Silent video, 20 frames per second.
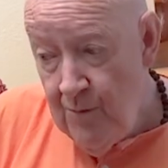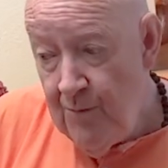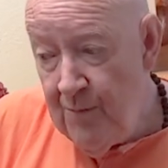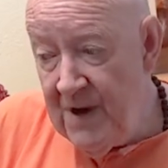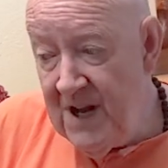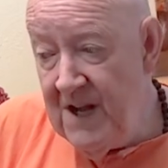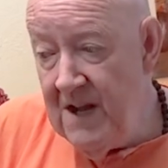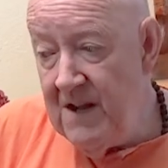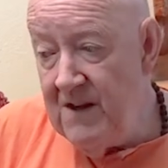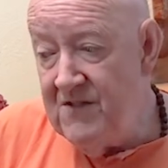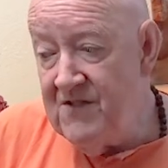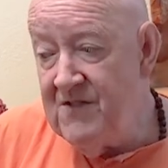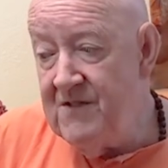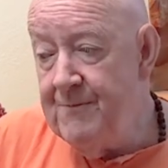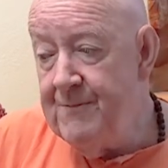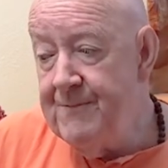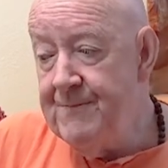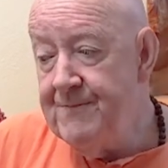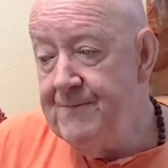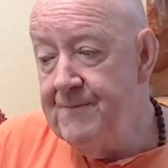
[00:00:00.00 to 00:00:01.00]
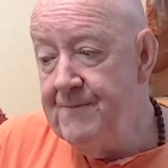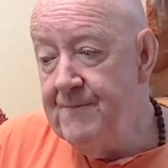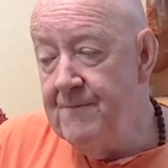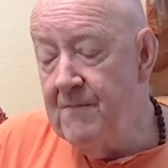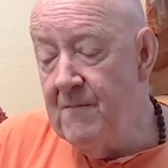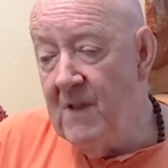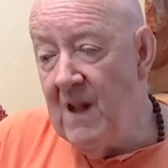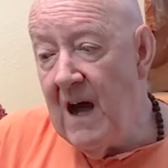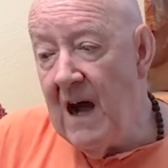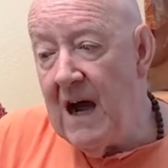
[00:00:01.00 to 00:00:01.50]
Please.
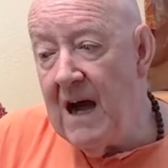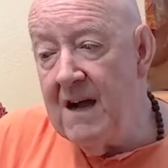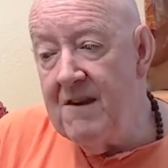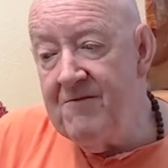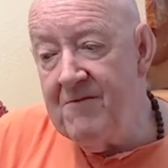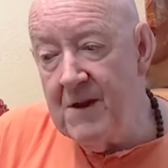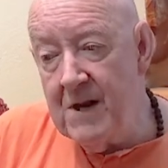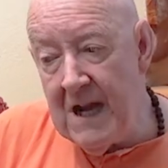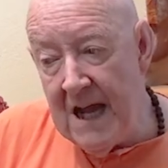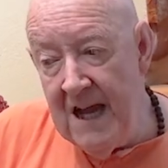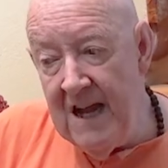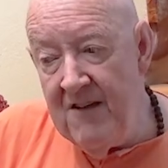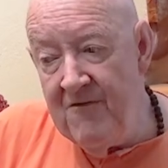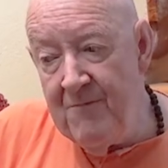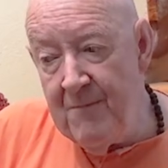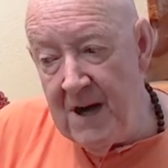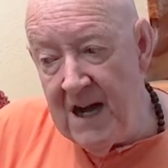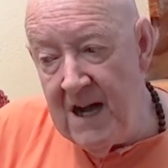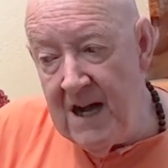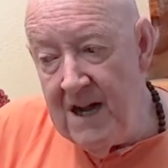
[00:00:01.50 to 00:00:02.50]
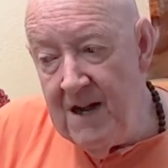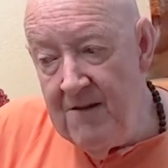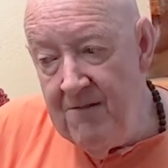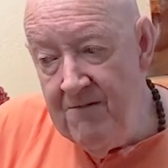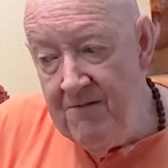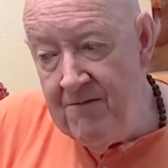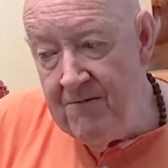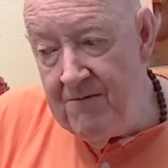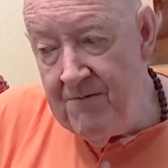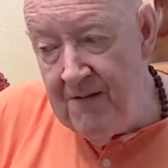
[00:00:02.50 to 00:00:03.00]
I forgave my
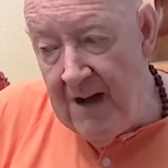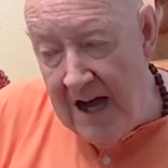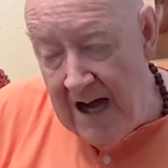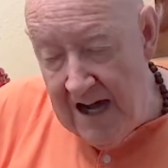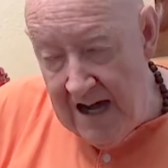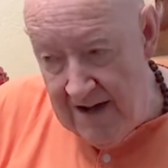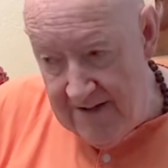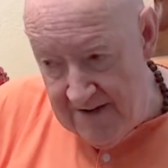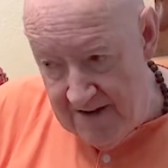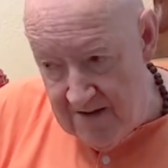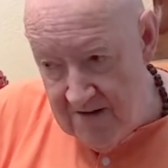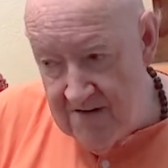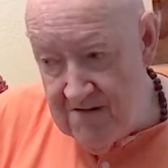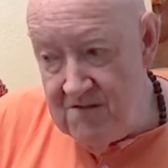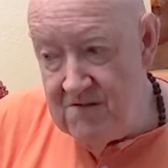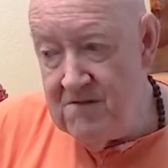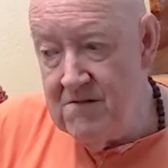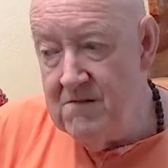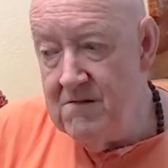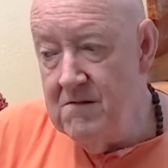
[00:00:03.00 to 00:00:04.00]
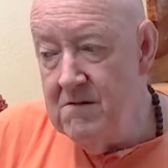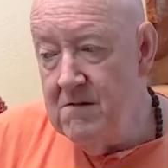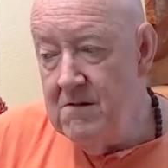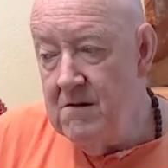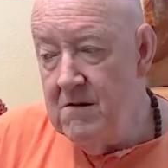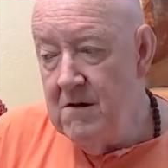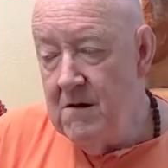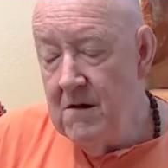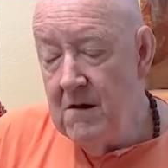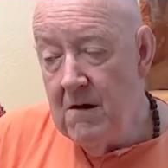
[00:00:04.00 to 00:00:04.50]
father.
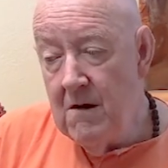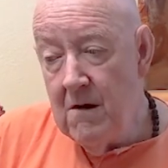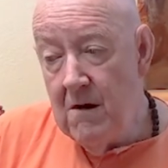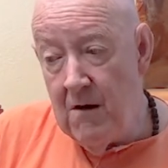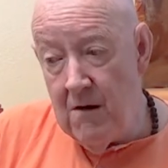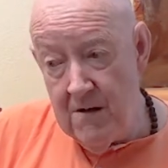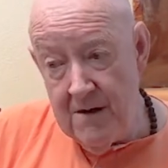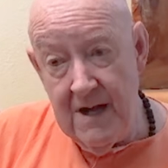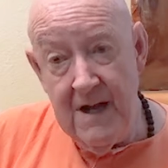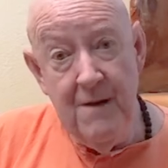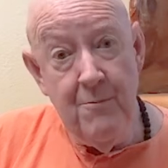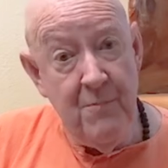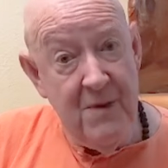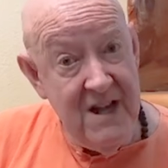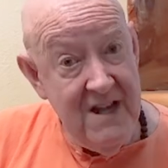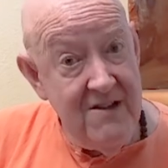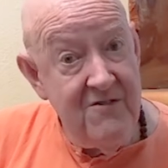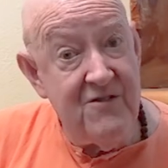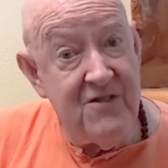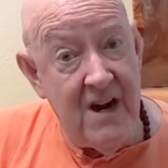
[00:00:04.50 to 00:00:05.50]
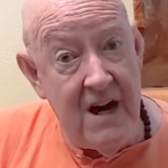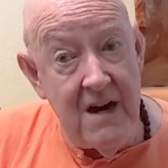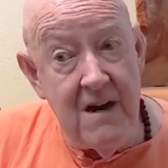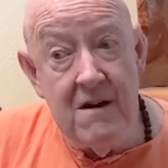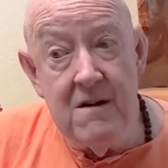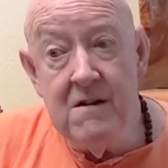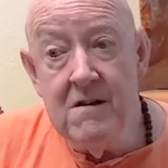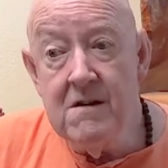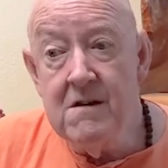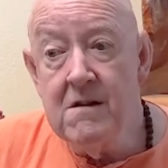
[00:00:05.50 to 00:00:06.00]
Okay, please share.